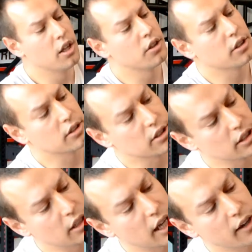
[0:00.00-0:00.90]
You can
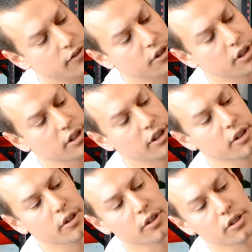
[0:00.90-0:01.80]
see after a
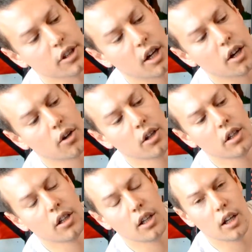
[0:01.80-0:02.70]
year or so,
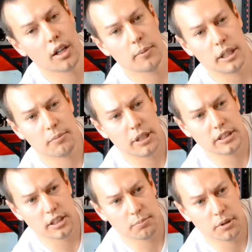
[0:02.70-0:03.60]
I can
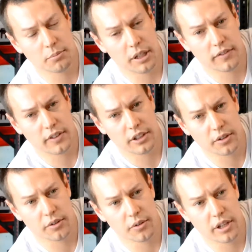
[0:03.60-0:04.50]
basically put my finger
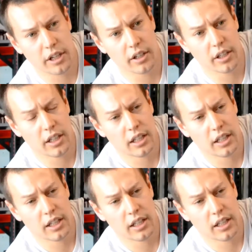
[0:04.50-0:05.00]
through there.